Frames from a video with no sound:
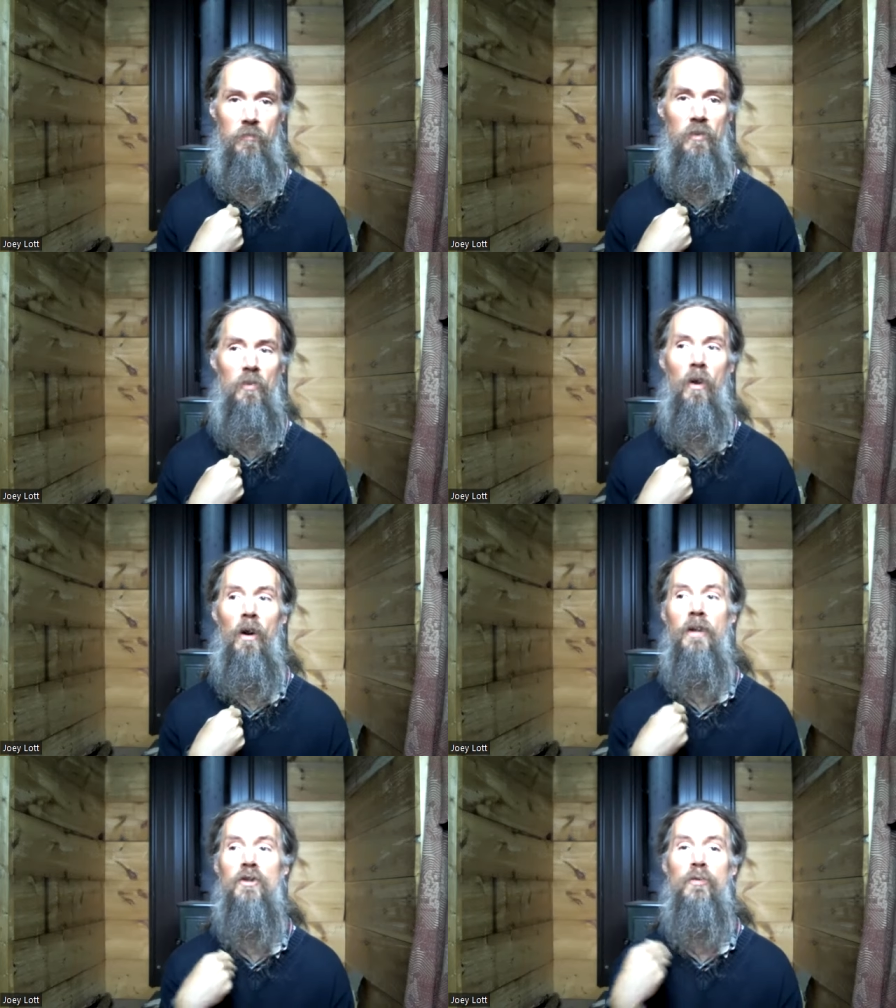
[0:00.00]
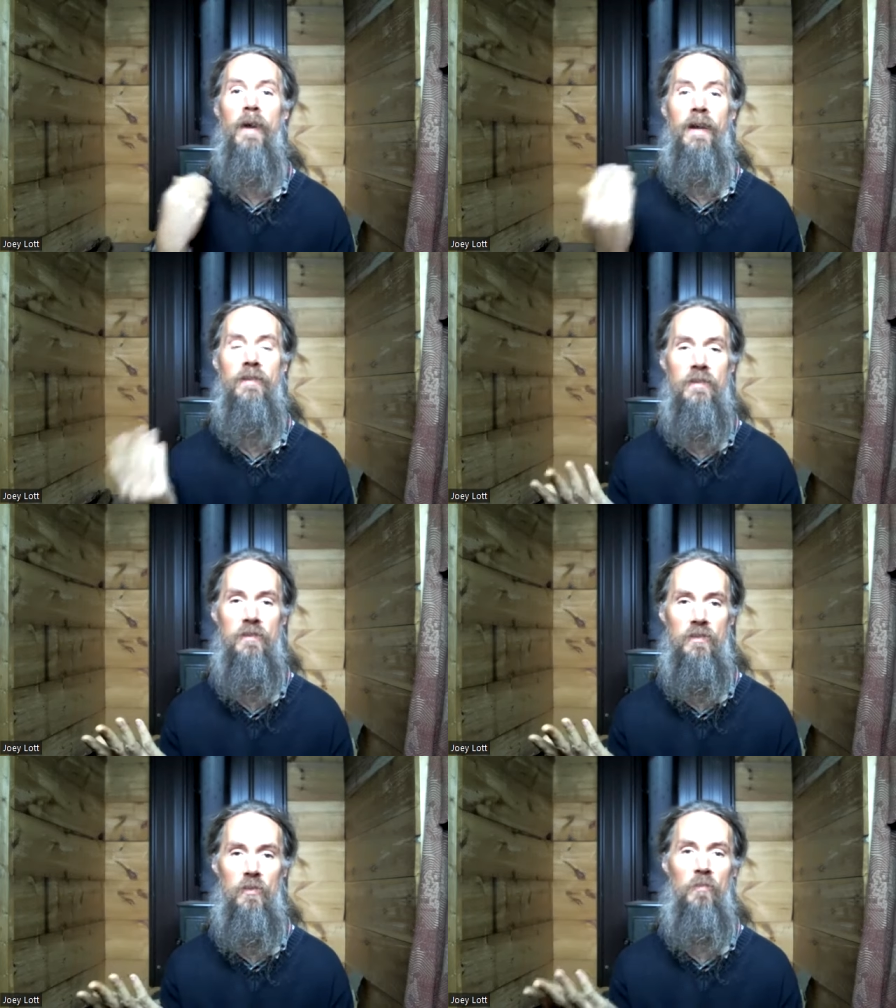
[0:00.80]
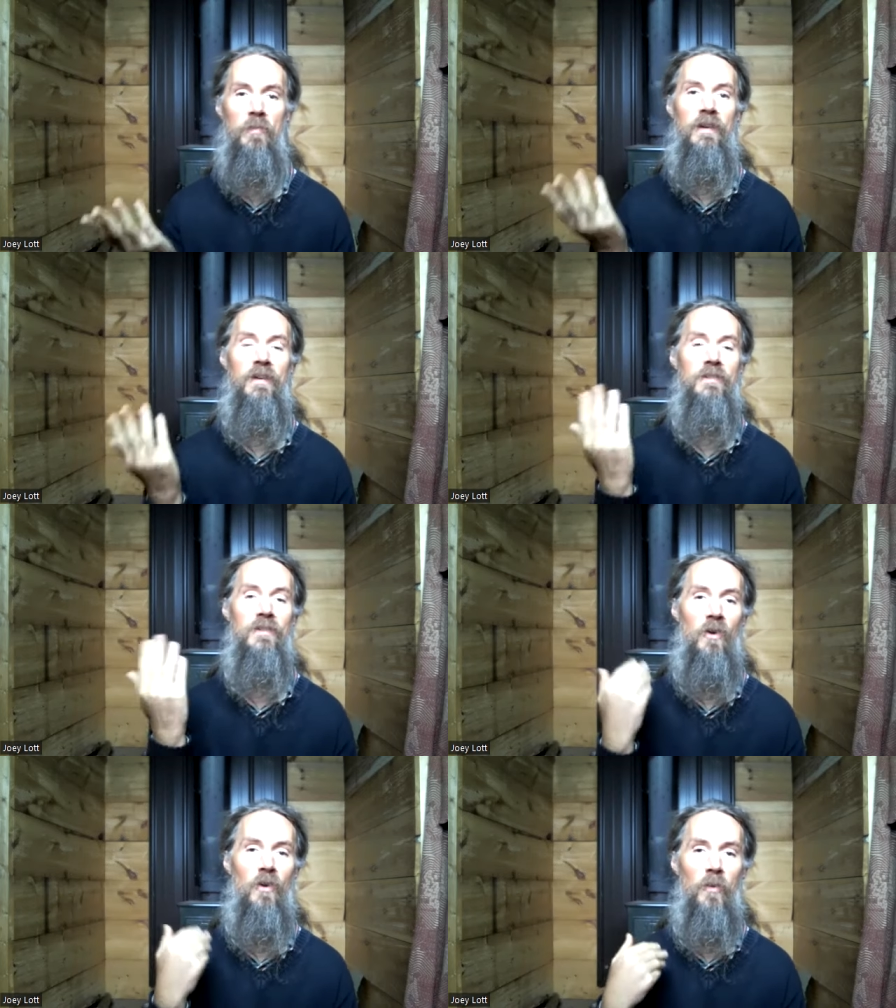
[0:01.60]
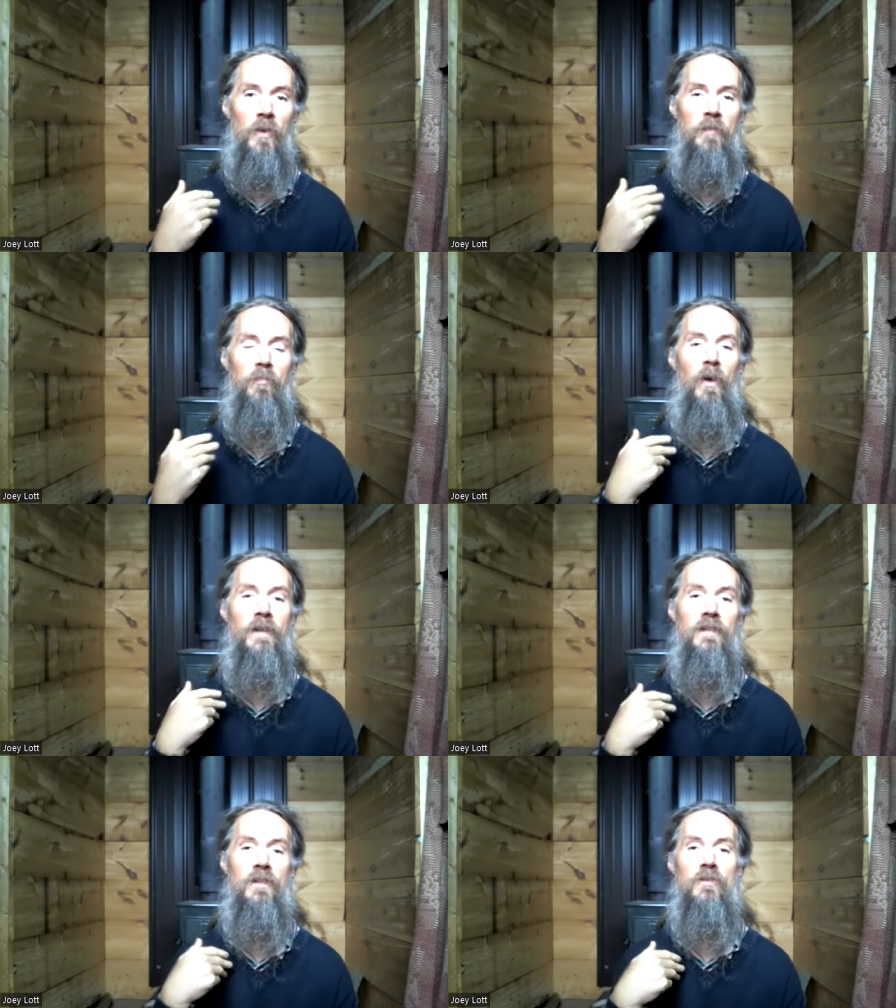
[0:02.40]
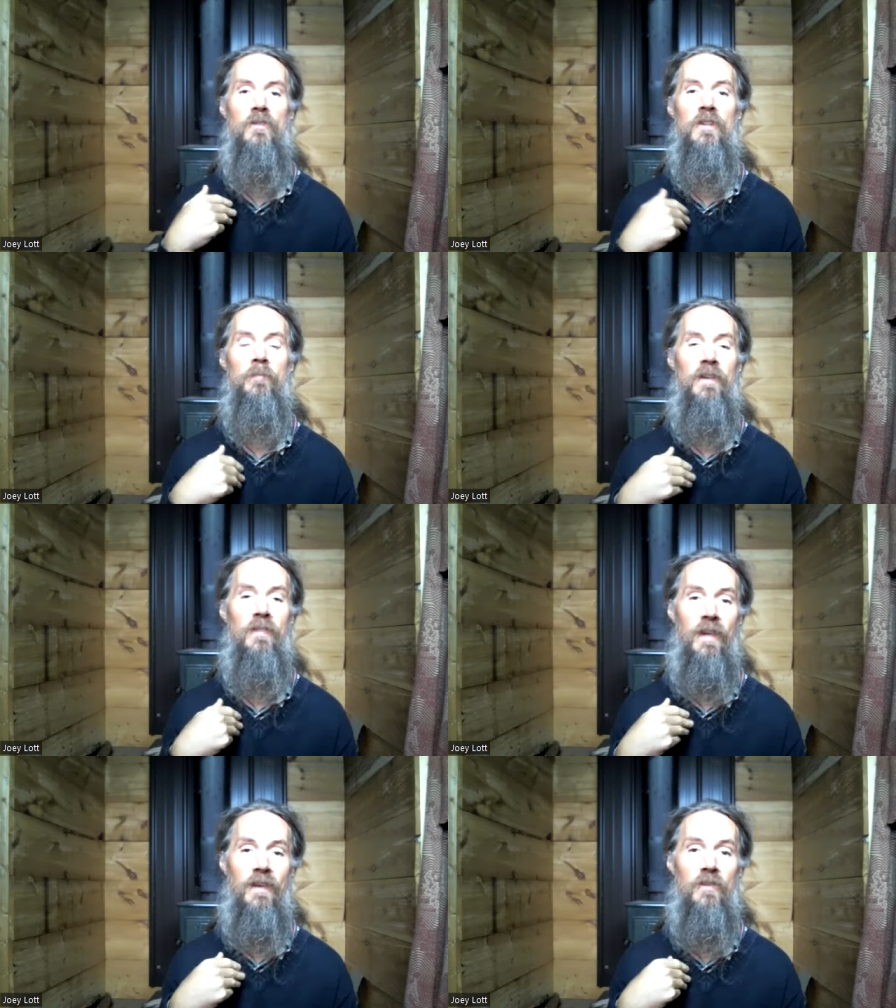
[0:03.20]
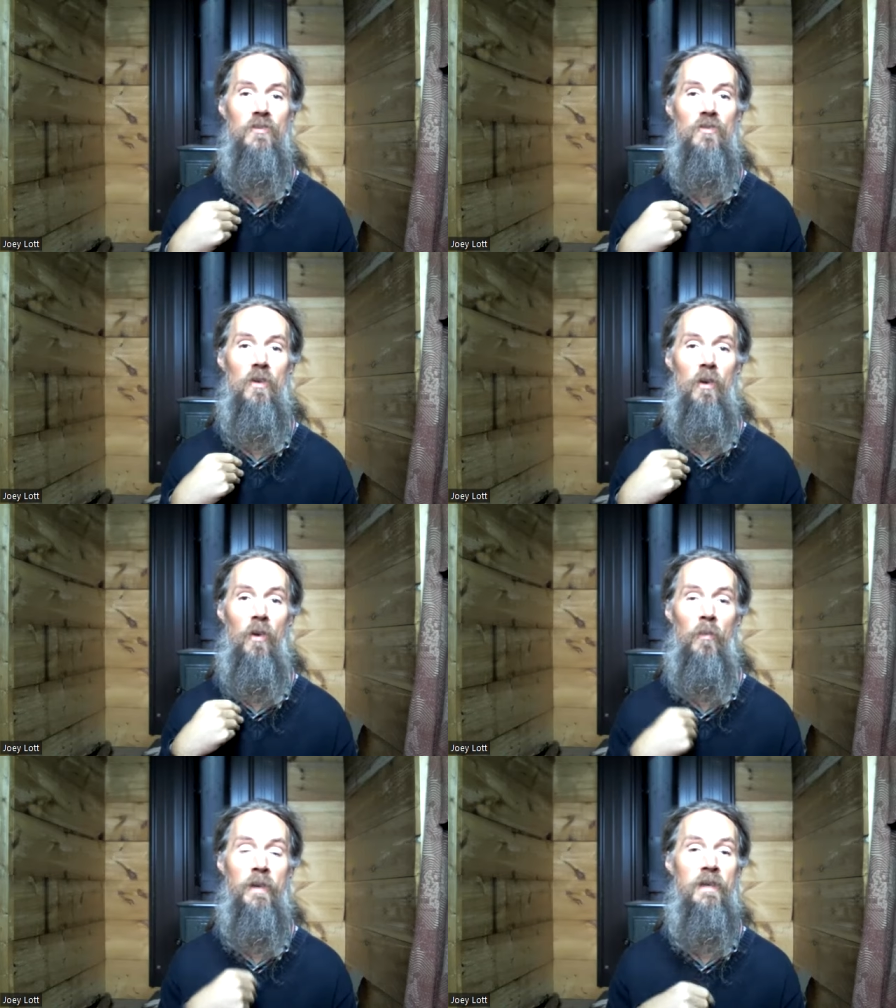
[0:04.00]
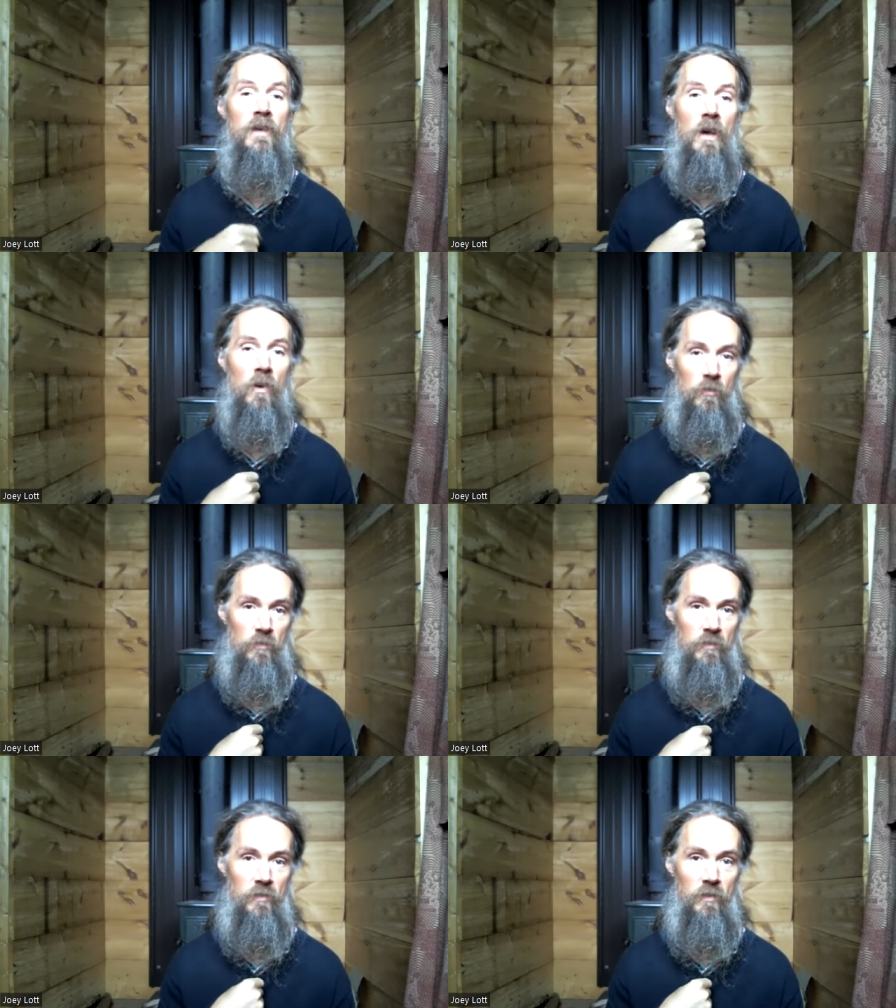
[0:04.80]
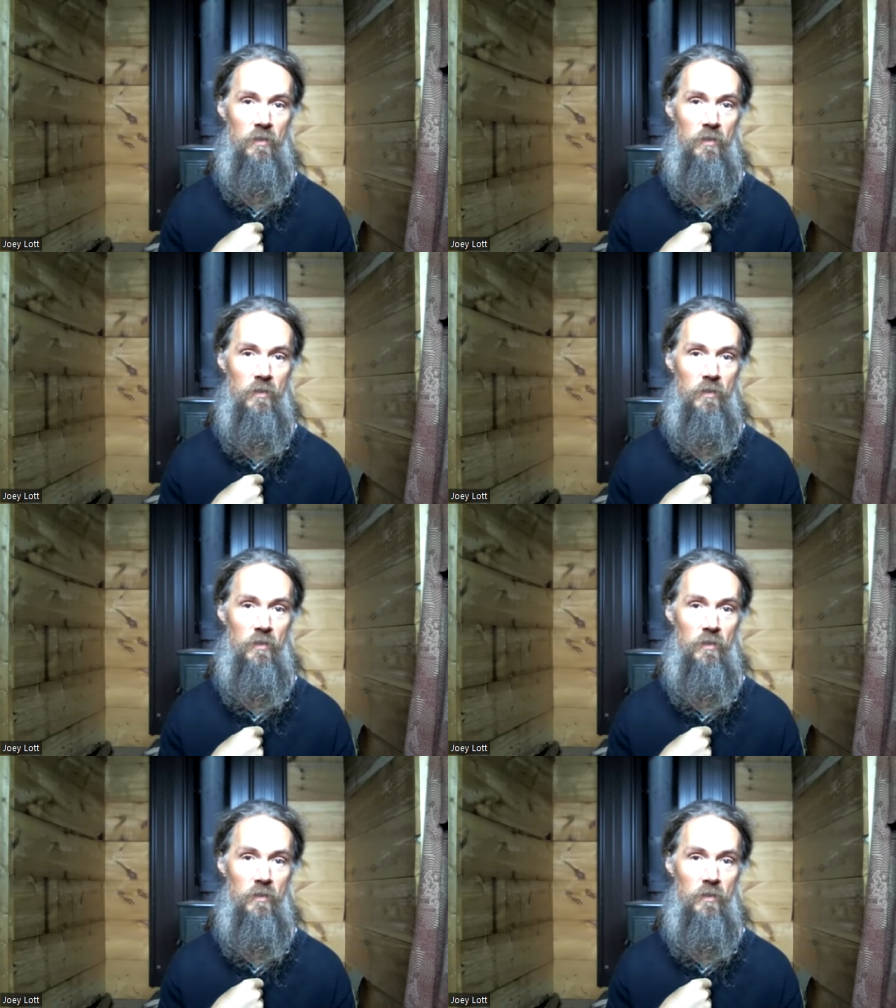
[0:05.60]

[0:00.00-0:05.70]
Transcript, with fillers: You are attracted to it because it's already pointing you to something that is already known,